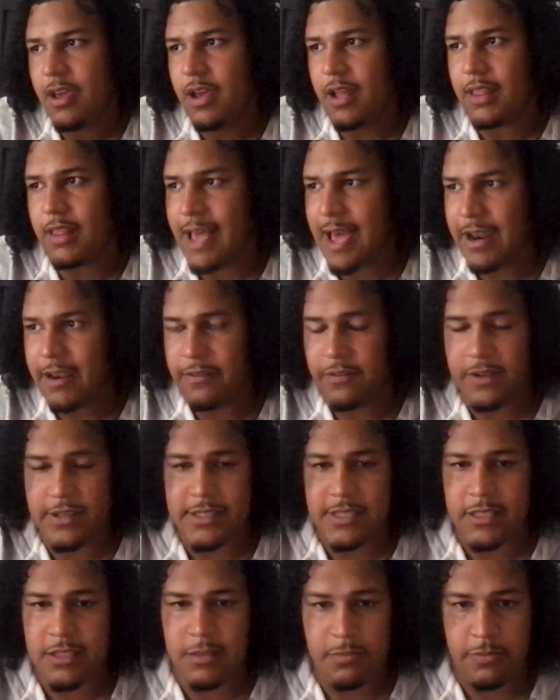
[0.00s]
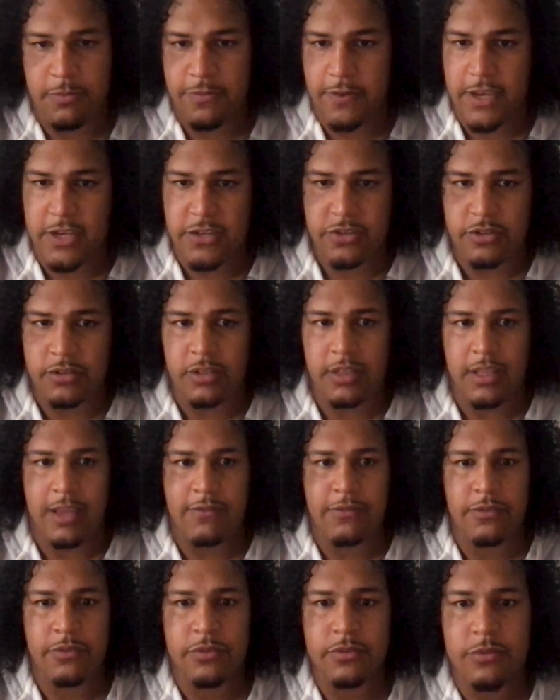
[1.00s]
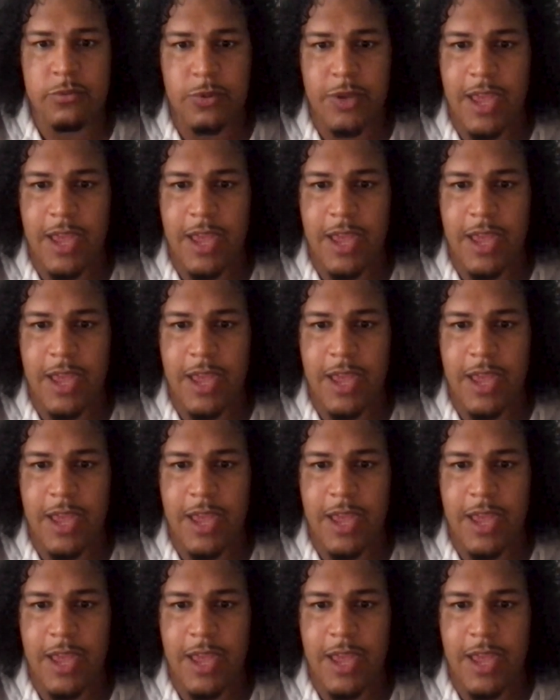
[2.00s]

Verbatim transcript: a lot of us at the professional level,